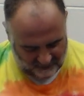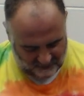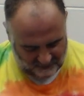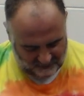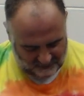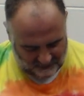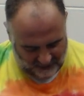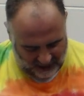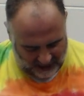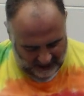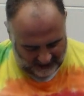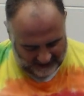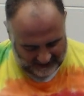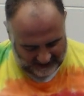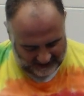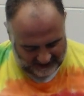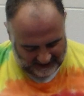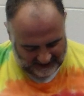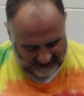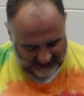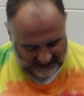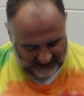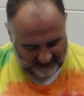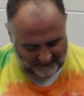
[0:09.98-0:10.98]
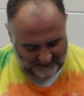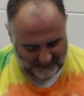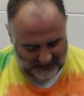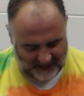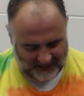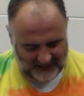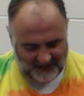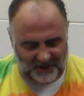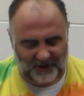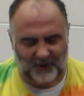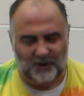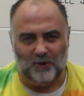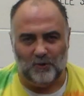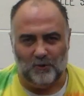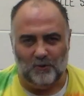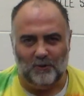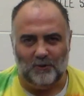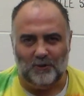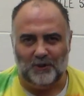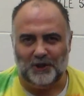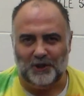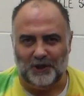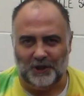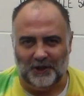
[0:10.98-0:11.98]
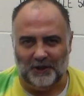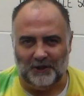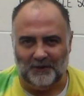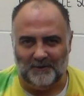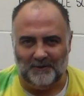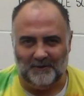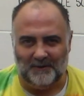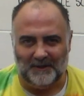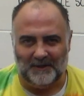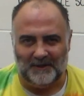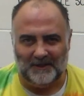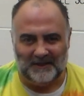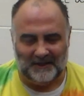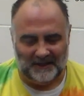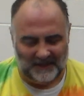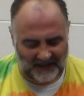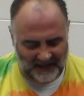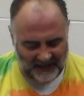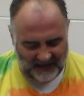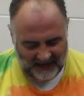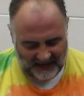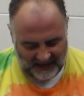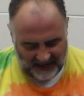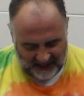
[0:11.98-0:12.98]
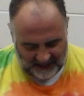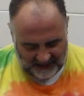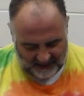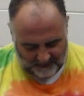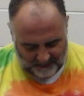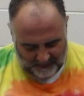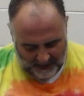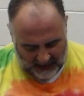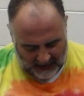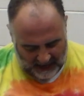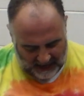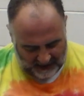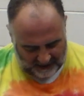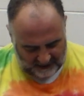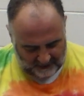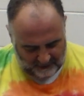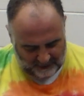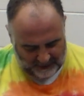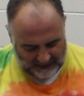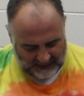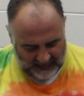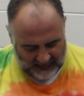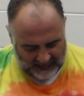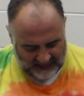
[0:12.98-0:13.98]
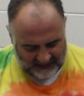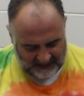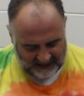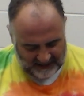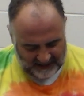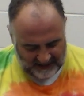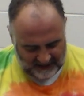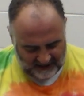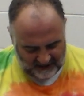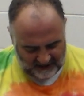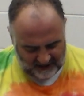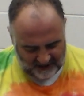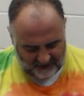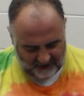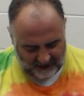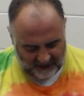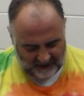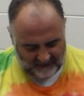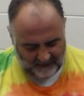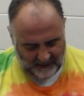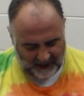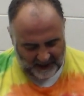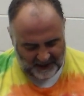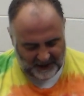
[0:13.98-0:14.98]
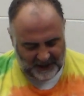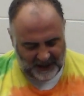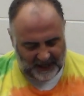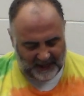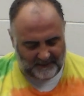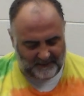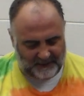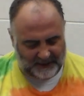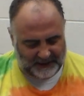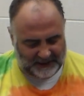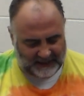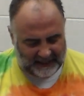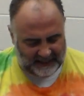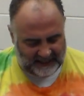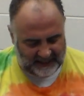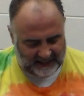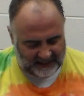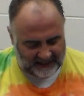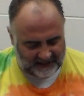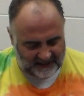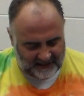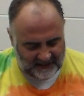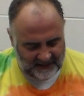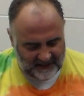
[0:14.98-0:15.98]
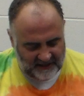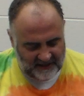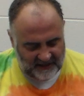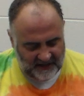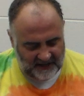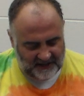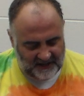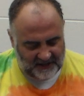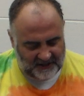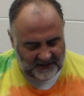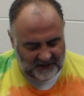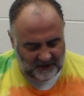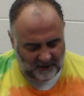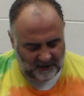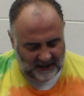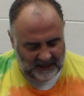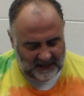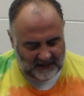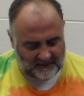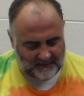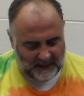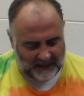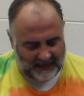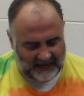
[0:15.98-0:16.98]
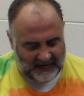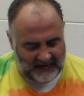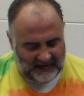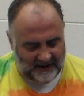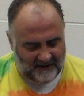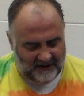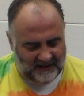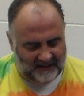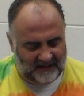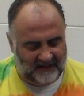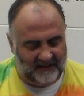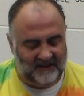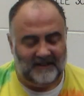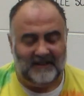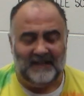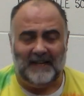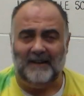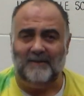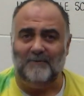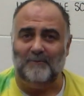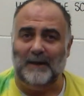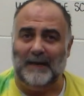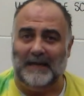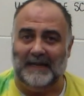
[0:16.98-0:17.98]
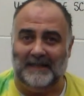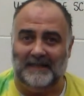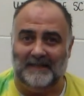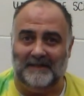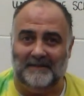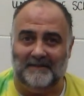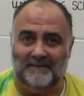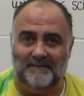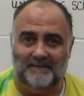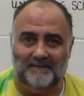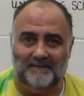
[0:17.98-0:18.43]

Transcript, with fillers: Rocking in My School Shoes. It's by, created and illustrated by James Dean, and the story is by Eric Litwin.